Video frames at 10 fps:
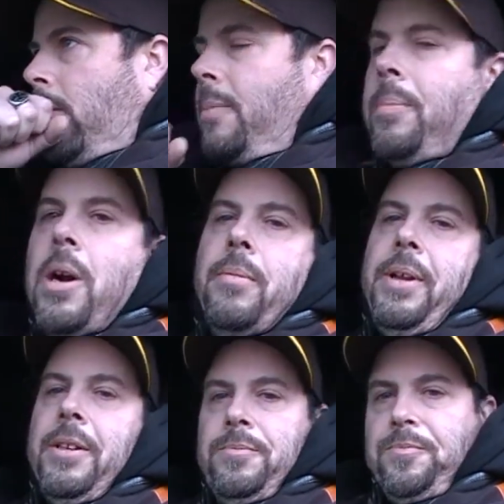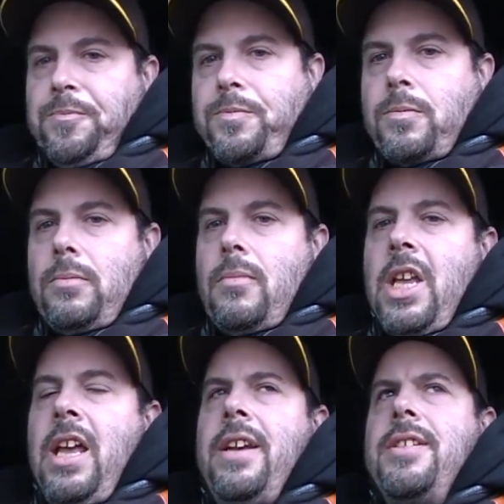Pardon me.
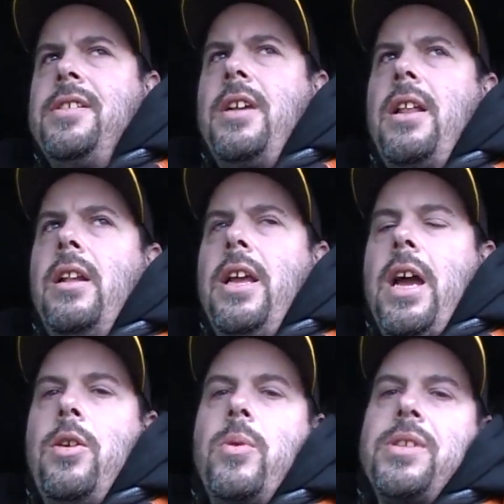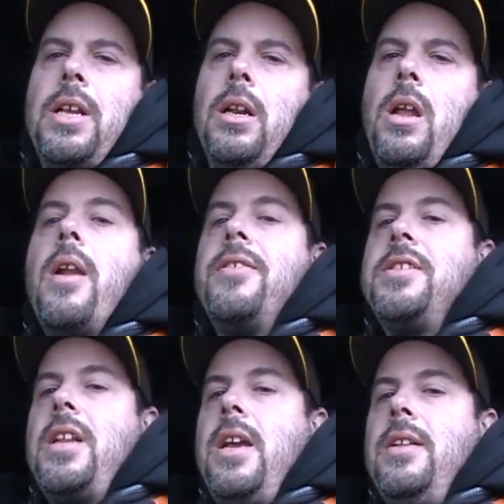And incidentally, I noticed that a lot of the
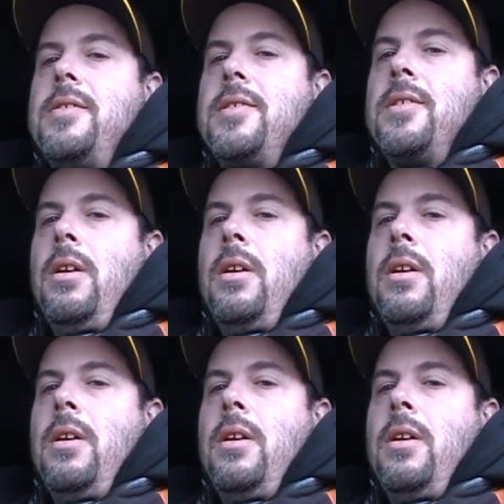states,